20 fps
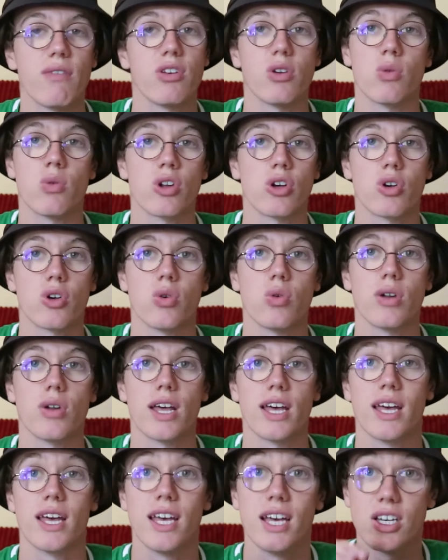you want to call
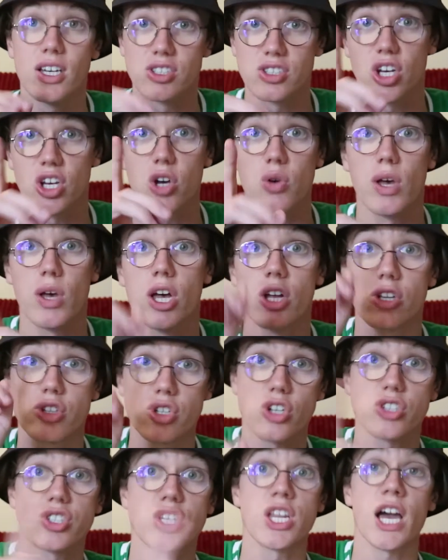it. So,
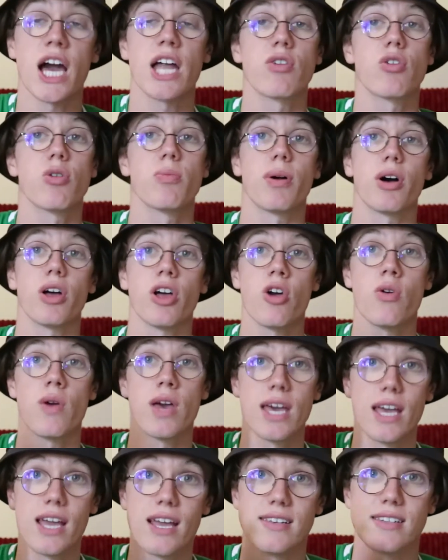Tosin Adarabioyo
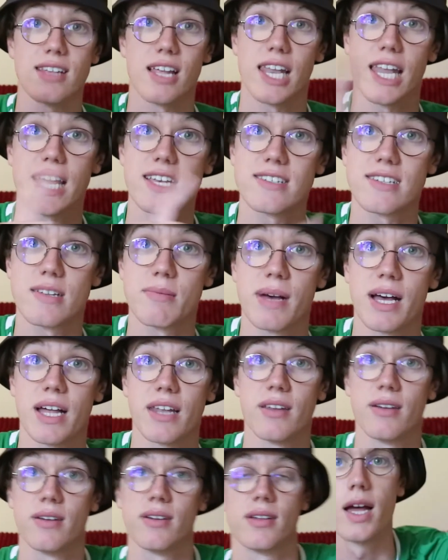is the Leicester man.
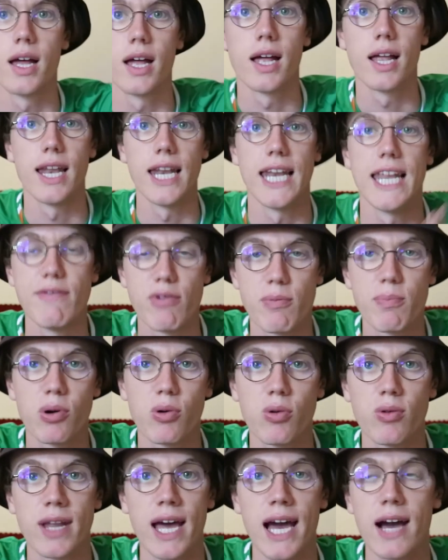
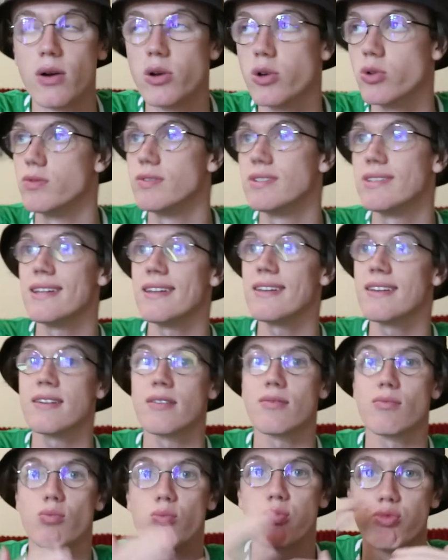Liverpool now, who
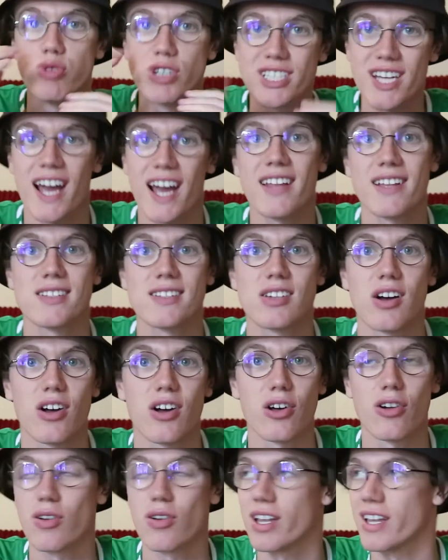didn't retain a
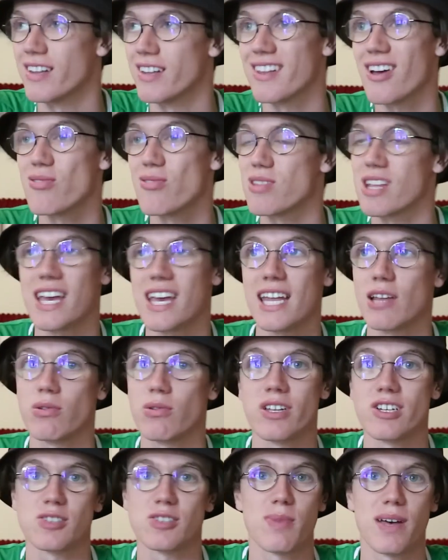title and don't think anyone
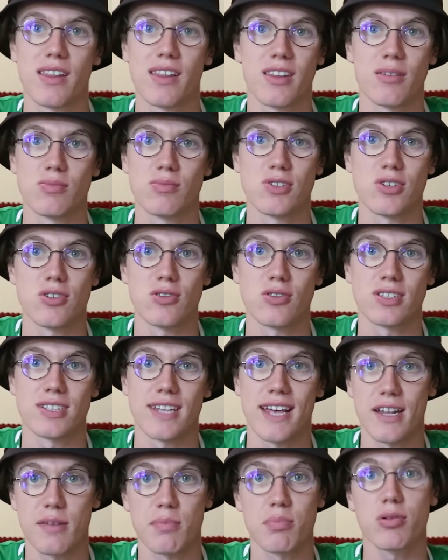expected them to because they
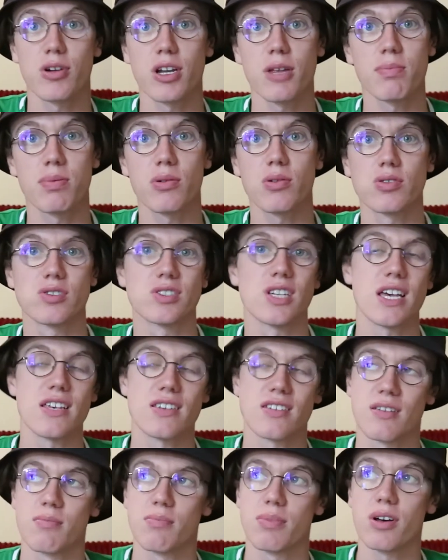had a pretty poor
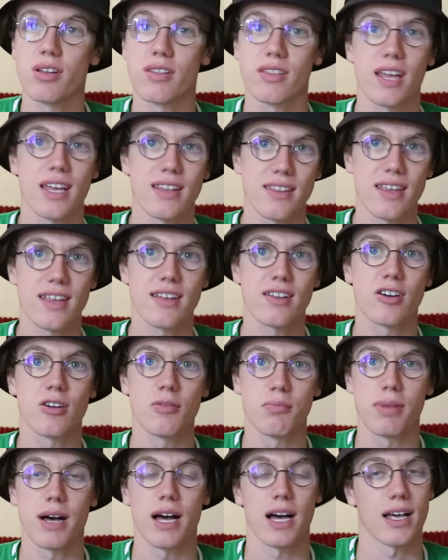season, but they did come
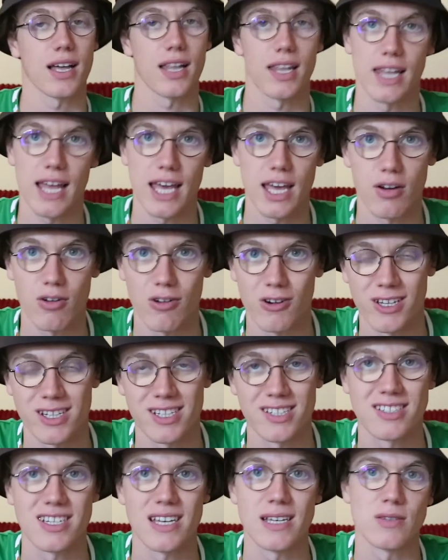back later on in the
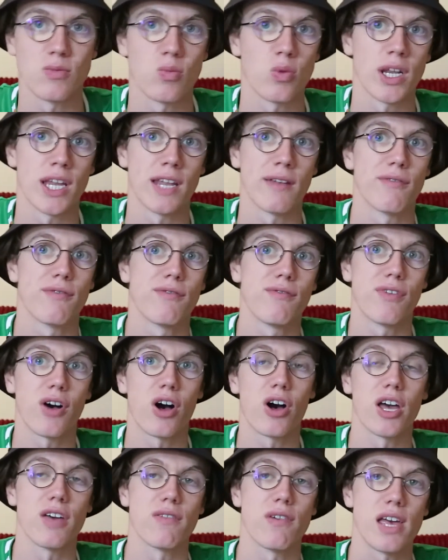season, winning
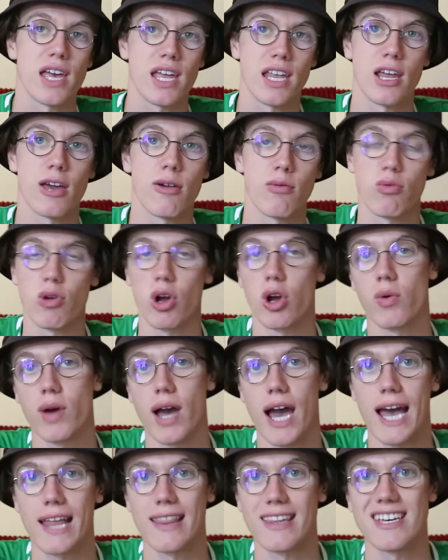5 in a row
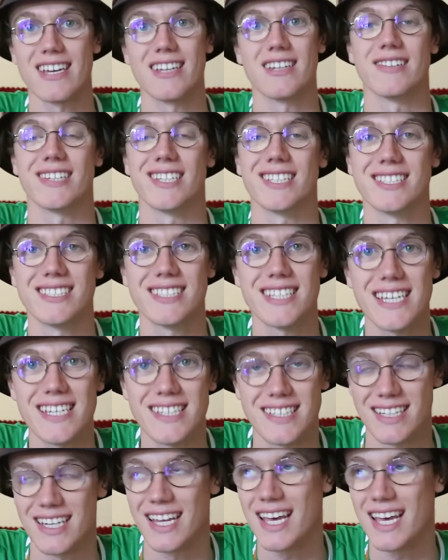at the end of the season.